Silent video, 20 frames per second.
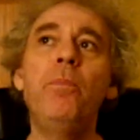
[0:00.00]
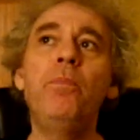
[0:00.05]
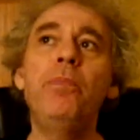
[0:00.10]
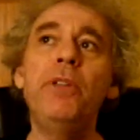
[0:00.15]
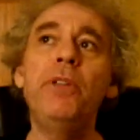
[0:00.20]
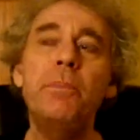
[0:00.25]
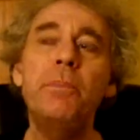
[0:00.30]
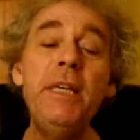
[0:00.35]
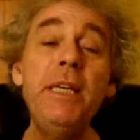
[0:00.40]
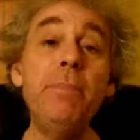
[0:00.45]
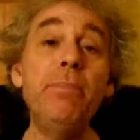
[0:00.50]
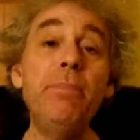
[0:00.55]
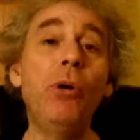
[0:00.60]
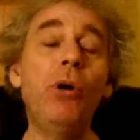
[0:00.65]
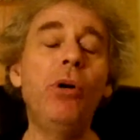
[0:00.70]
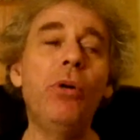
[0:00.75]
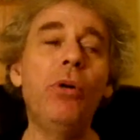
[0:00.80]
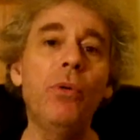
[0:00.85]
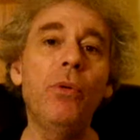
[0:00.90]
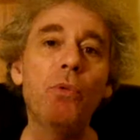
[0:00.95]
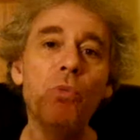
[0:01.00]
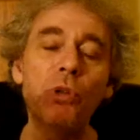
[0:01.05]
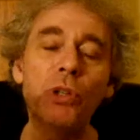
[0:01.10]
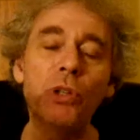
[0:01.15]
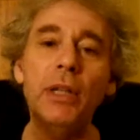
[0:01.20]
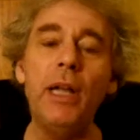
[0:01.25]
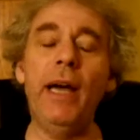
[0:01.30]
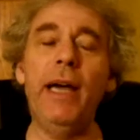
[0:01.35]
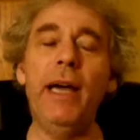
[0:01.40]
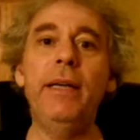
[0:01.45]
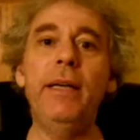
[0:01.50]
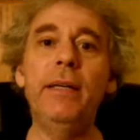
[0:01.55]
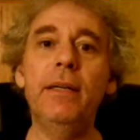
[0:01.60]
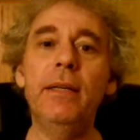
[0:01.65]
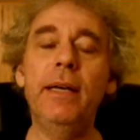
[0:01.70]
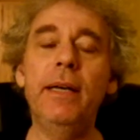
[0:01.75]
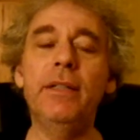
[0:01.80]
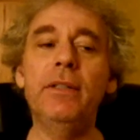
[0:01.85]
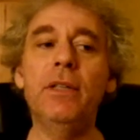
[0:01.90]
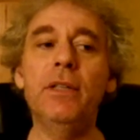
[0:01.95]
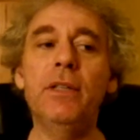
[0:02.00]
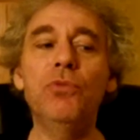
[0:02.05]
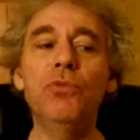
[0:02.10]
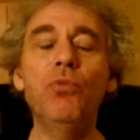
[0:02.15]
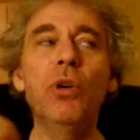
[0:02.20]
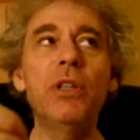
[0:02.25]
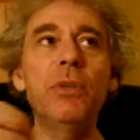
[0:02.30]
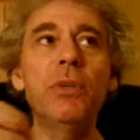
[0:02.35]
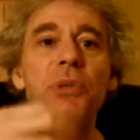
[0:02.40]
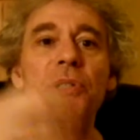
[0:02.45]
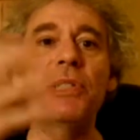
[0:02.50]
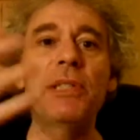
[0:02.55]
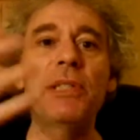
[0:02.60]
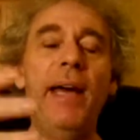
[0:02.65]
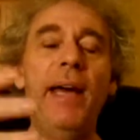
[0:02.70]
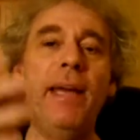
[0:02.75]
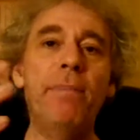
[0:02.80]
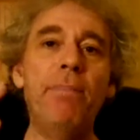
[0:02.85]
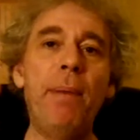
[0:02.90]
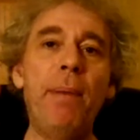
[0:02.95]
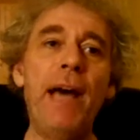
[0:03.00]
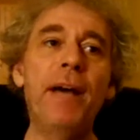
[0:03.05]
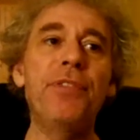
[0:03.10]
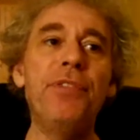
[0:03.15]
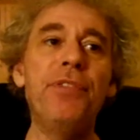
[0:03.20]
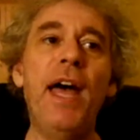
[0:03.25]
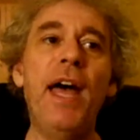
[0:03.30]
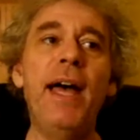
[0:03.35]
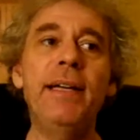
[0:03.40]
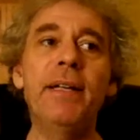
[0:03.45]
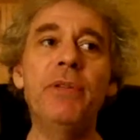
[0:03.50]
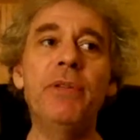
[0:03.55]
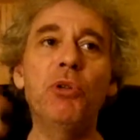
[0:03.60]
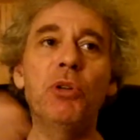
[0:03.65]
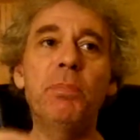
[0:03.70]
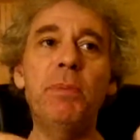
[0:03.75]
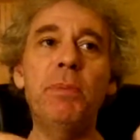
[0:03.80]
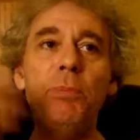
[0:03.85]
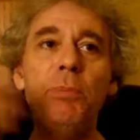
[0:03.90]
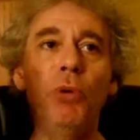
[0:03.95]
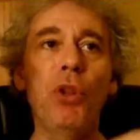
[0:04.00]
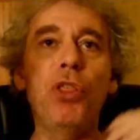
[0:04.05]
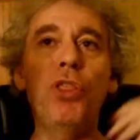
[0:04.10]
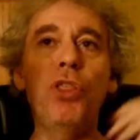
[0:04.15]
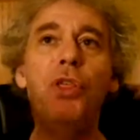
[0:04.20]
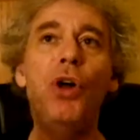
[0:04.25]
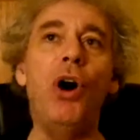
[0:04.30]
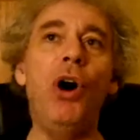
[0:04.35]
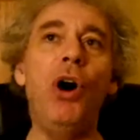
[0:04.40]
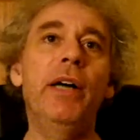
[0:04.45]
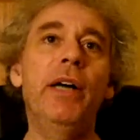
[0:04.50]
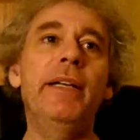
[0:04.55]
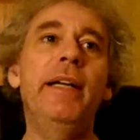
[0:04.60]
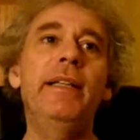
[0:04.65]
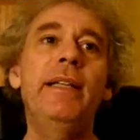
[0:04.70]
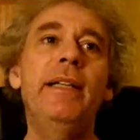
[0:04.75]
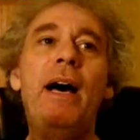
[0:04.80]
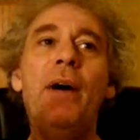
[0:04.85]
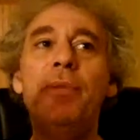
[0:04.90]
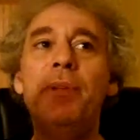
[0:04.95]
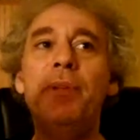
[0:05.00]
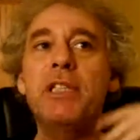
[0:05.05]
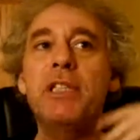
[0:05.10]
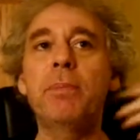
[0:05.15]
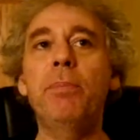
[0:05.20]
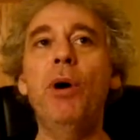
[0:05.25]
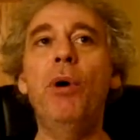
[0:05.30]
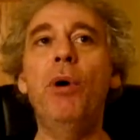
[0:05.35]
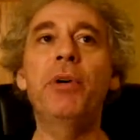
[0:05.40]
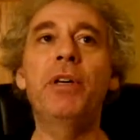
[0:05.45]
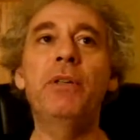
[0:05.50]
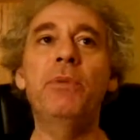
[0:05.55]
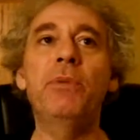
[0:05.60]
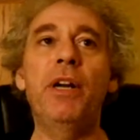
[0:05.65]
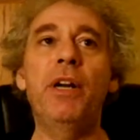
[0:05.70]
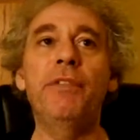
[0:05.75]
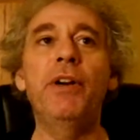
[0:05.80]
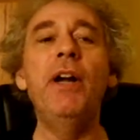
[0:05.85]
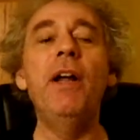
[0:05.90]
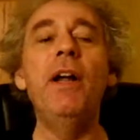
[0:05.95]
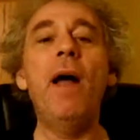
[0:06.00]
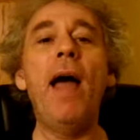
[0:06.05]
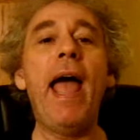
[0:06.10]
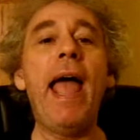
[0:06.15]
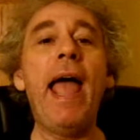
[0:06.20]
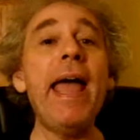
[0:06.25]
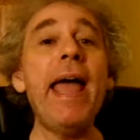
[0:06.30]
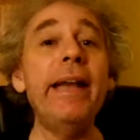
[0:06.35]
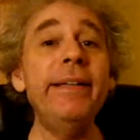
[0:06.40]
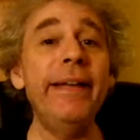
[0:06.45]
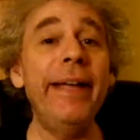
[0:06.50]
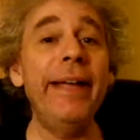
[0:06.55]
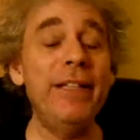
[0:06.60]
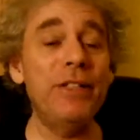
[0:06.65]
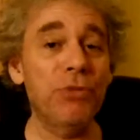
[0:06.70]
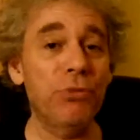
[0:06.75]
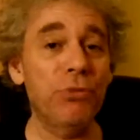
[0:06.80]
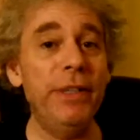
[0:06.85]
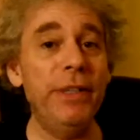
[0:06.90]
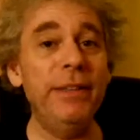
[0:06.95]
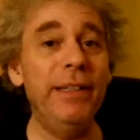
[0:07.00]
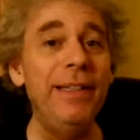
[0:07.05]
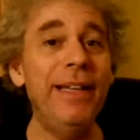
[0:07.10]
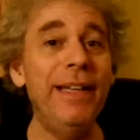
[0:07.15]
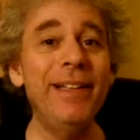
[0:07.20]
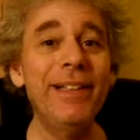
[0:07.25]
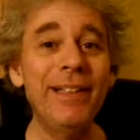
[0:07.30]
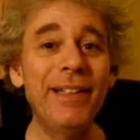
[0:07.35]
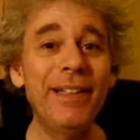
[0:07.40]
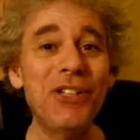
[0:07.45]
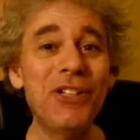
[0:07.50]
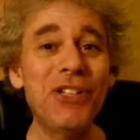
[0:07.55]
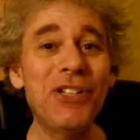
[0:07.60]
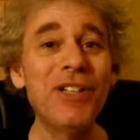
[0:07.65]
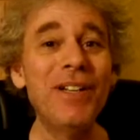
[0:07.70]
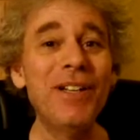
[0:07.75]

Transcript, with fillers: their people were like and, and what it was like back then and what people thought and how they spoke and whatever. And it's written in English.